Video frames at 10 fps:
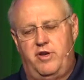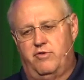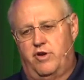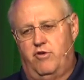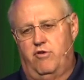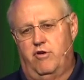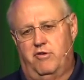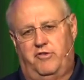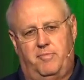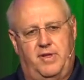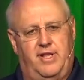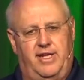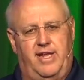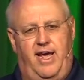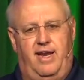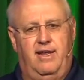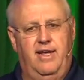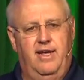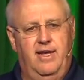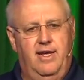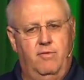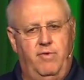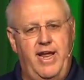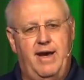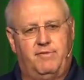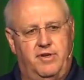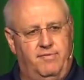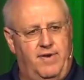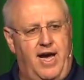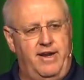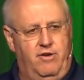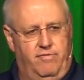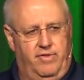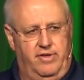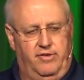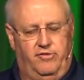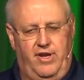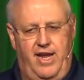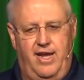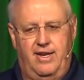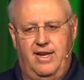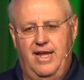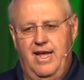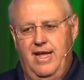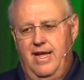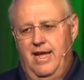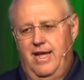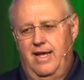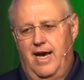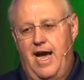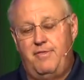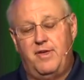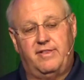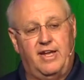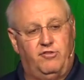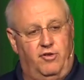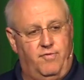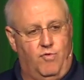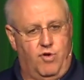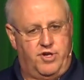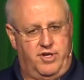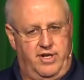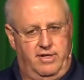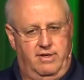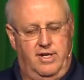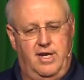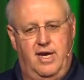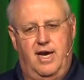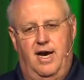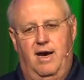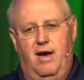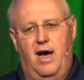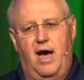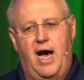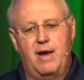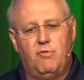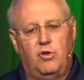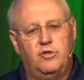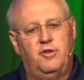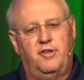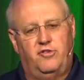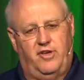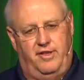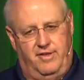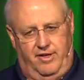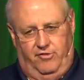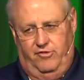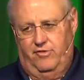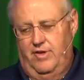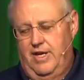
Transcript: to occur or something like that, we have to divide over this. And I think that's unfortunate. Uh, I will only say this.